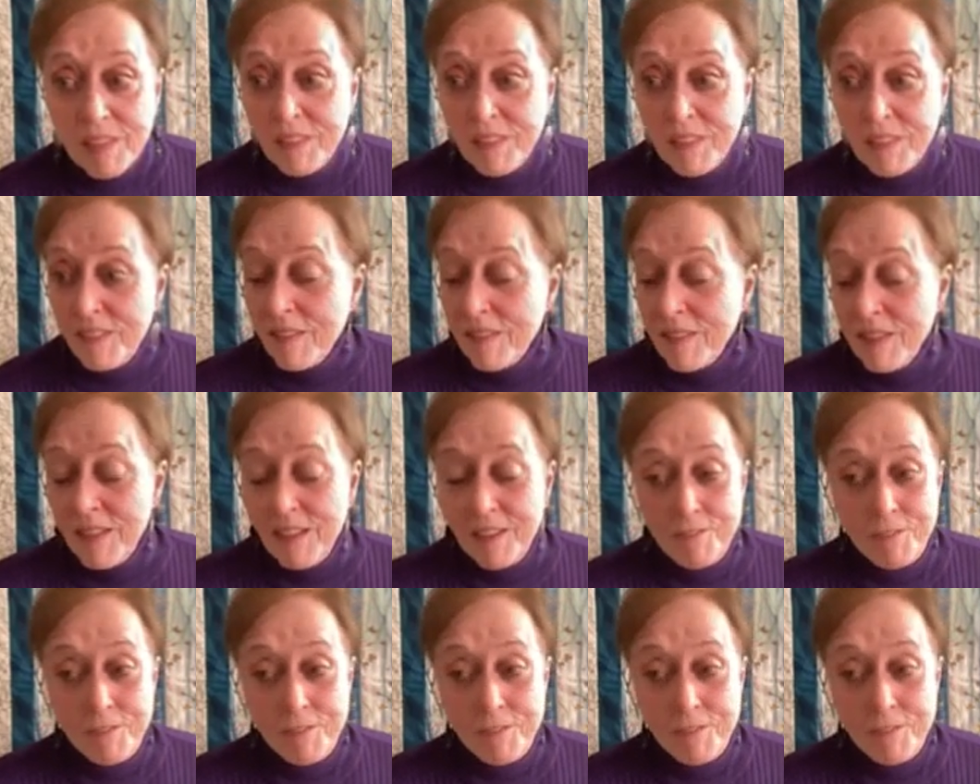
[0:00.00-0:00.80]

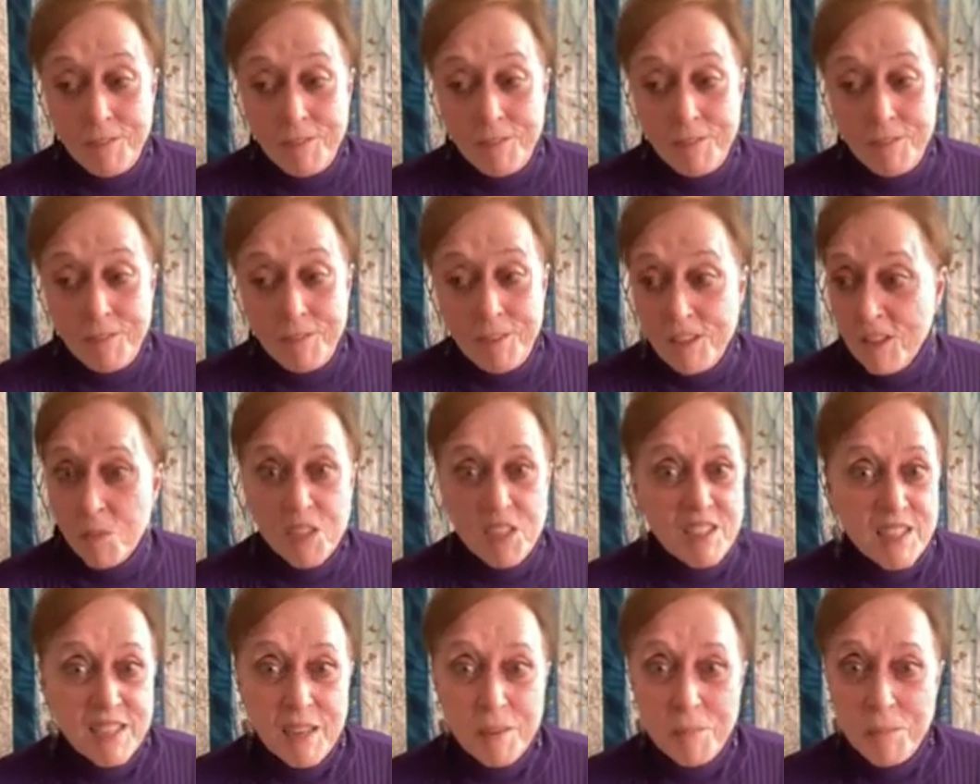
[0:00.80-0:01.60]
if you
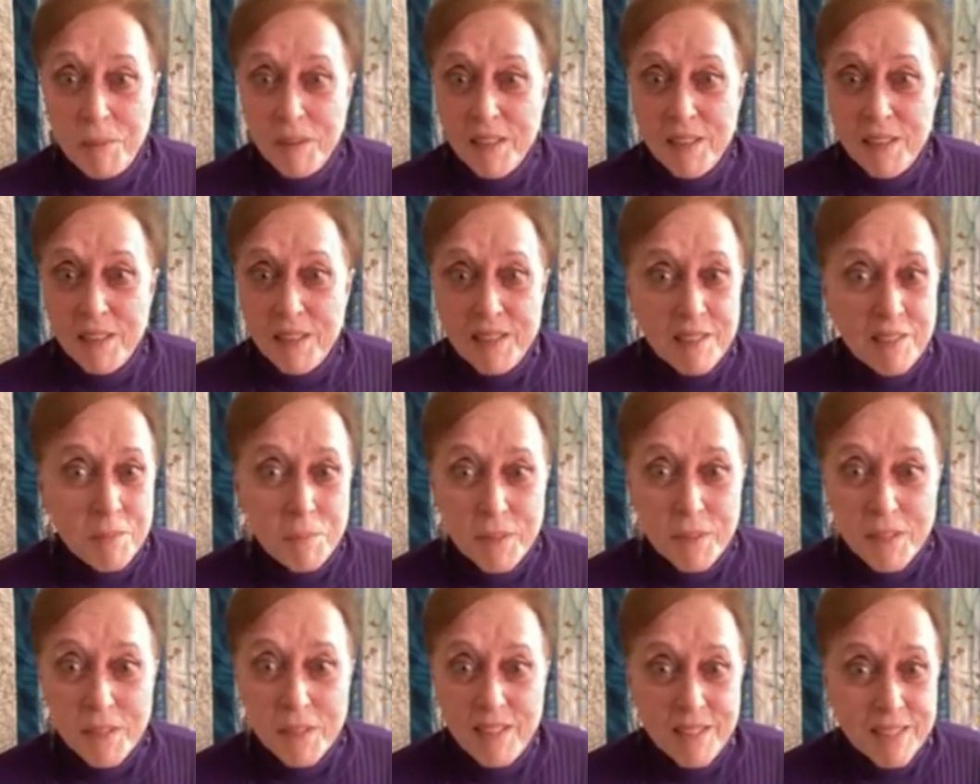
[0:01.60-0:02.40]
just want to step
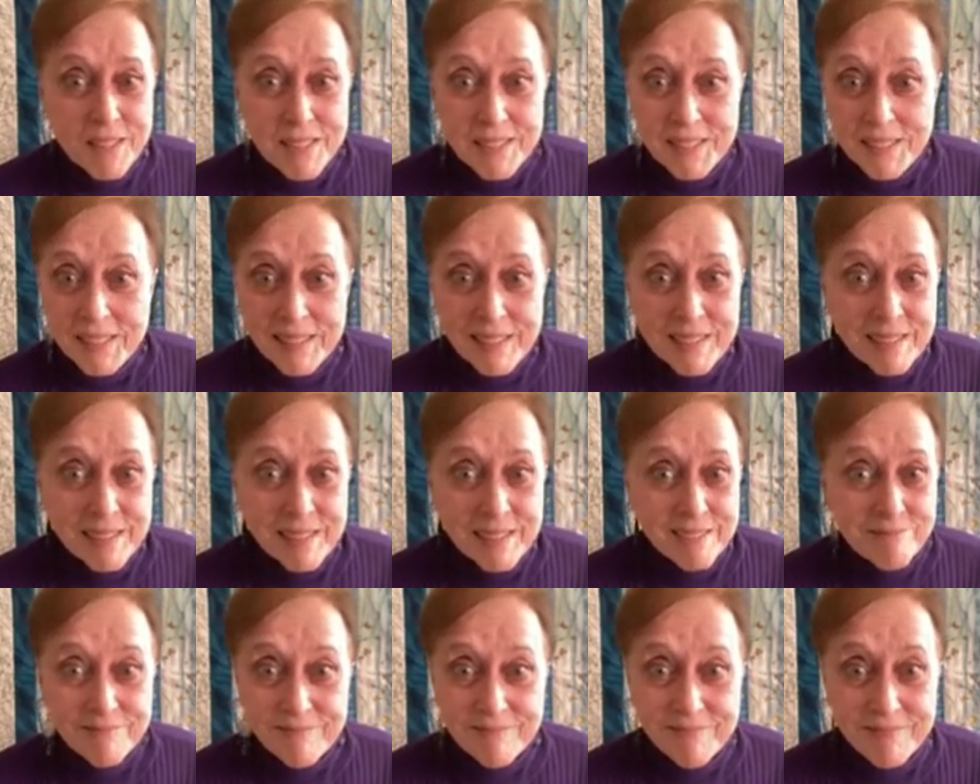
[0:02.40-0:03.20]
into the
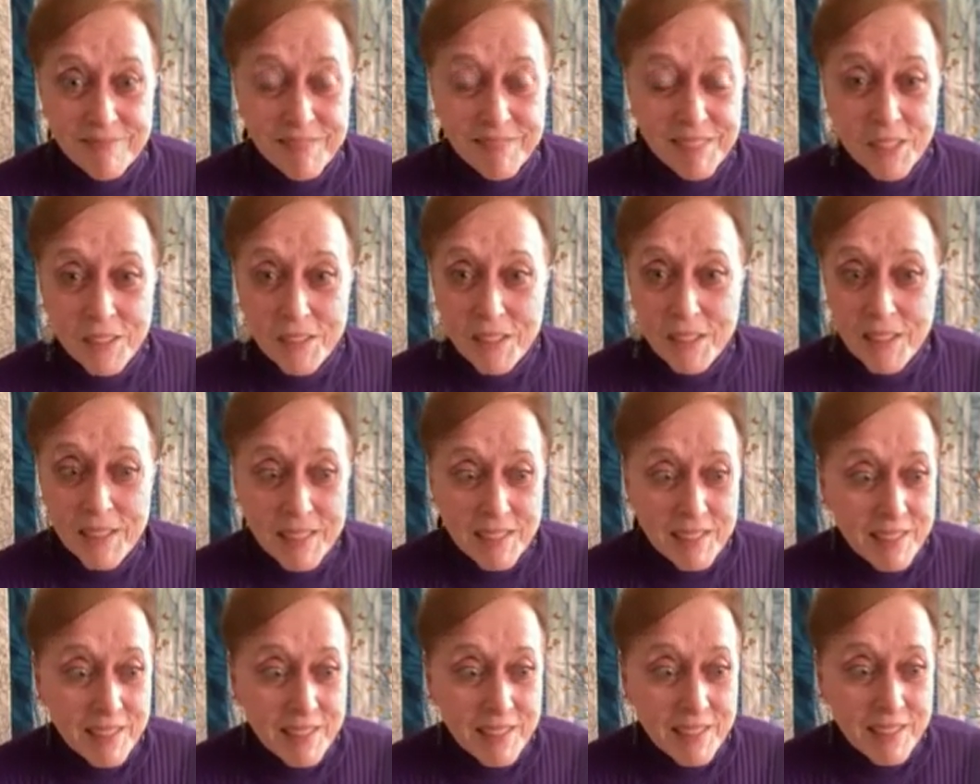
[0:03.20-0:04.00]
business, you're
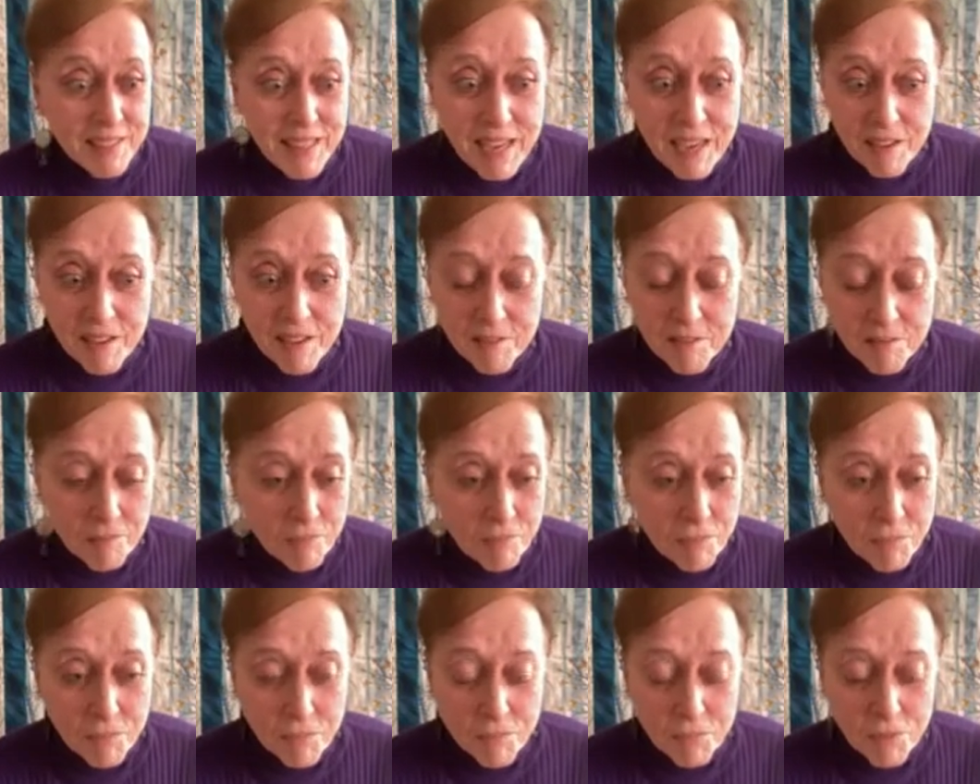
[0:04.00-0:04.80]
going to get that
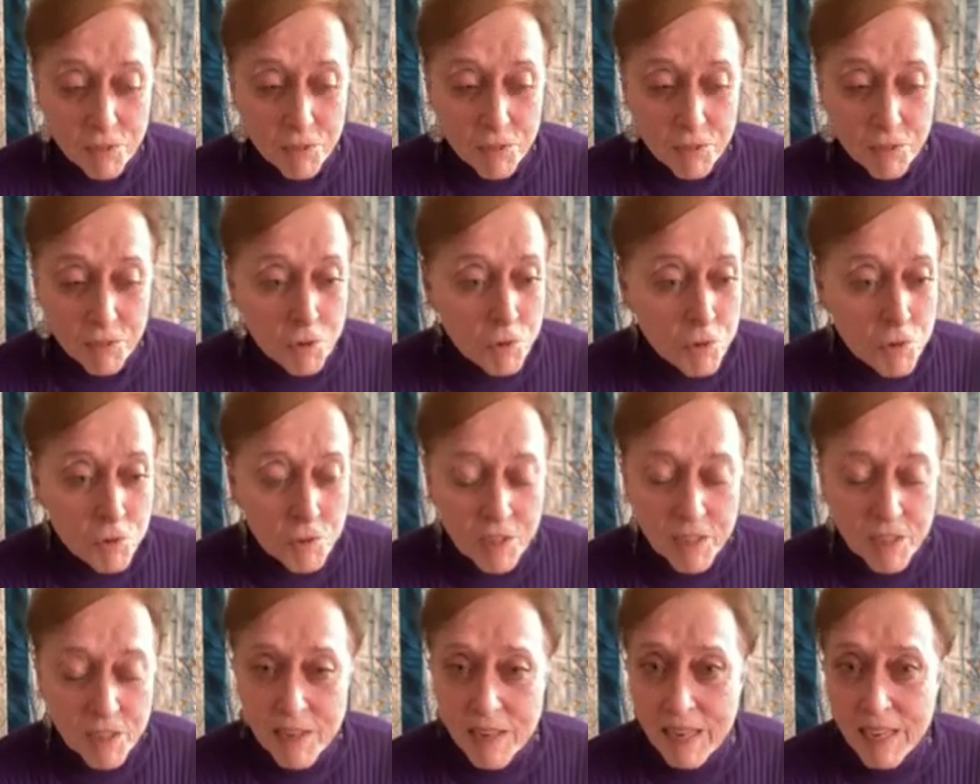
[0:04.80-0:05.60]

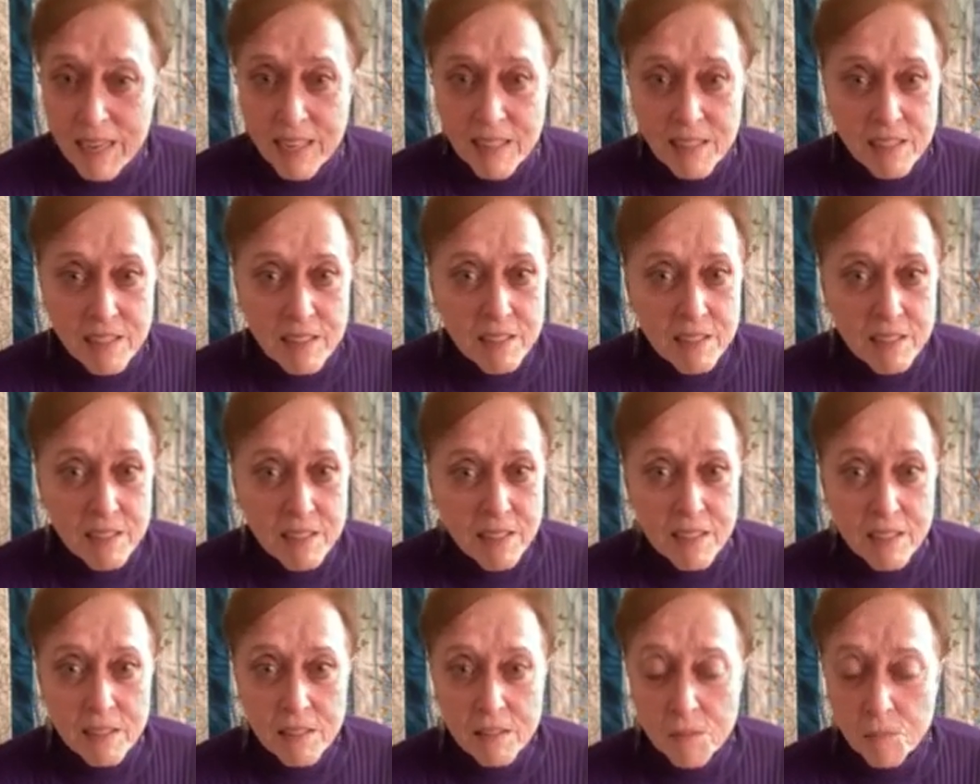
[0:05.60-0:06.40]
thorough connect,
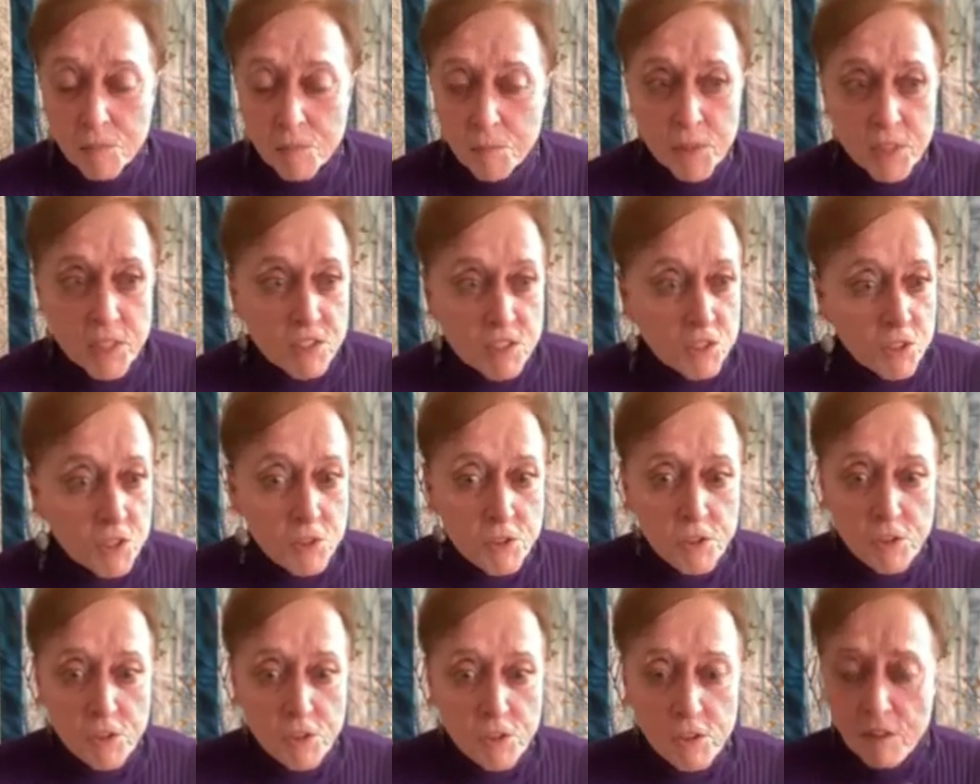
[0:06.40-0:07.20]
and pretty
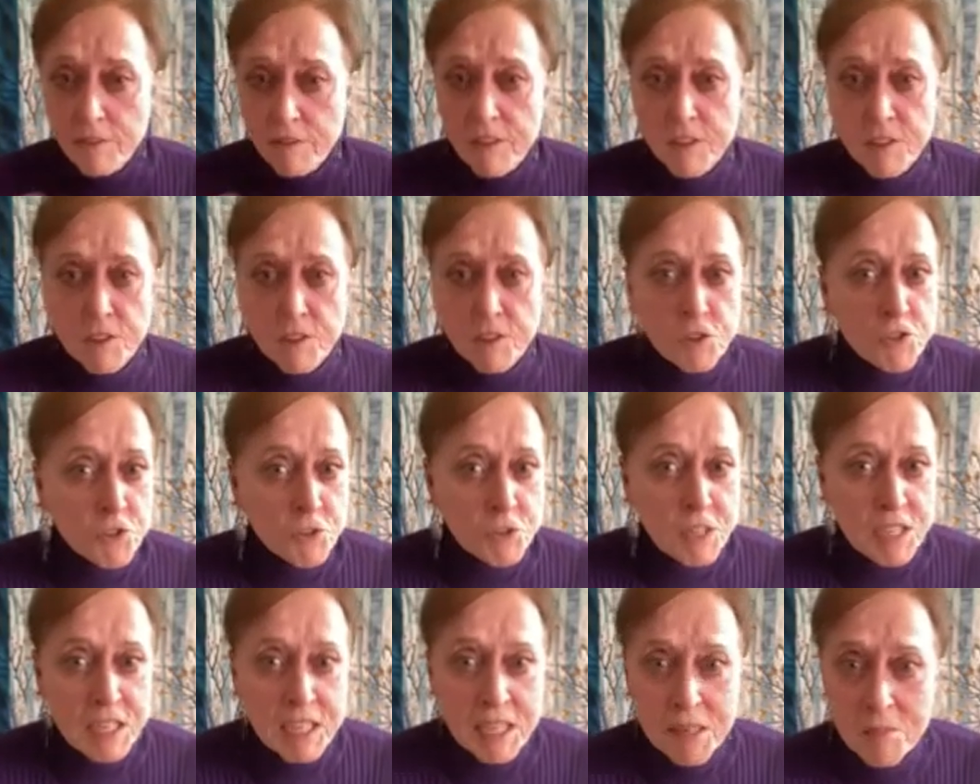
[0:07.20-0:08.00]
soon you're living your
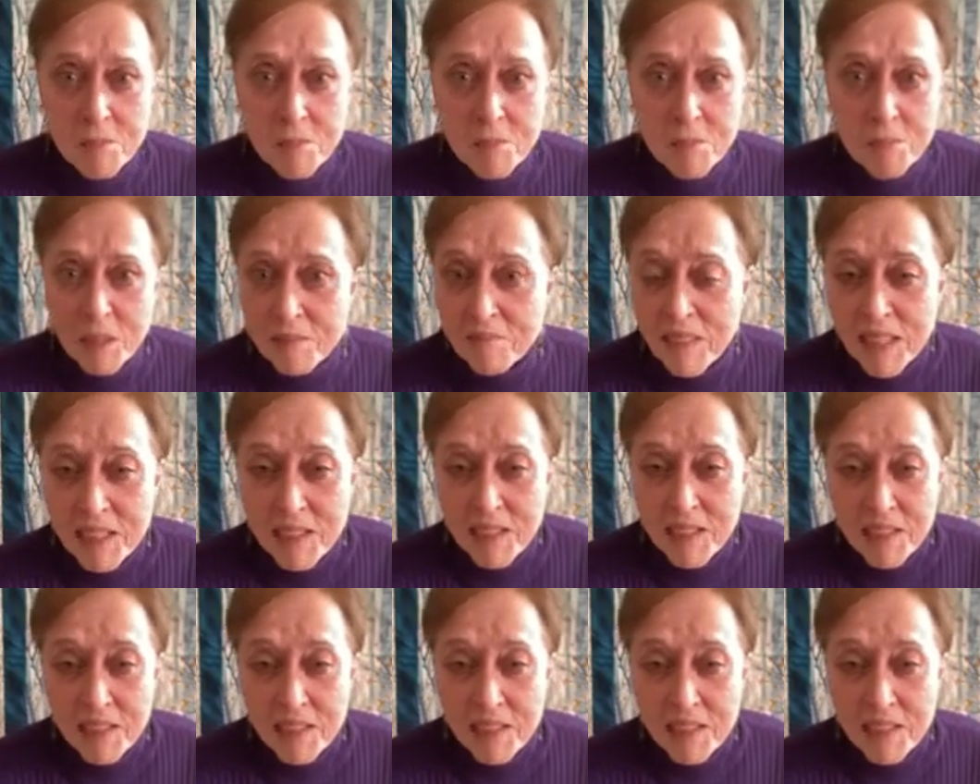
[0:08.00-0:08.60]
dream and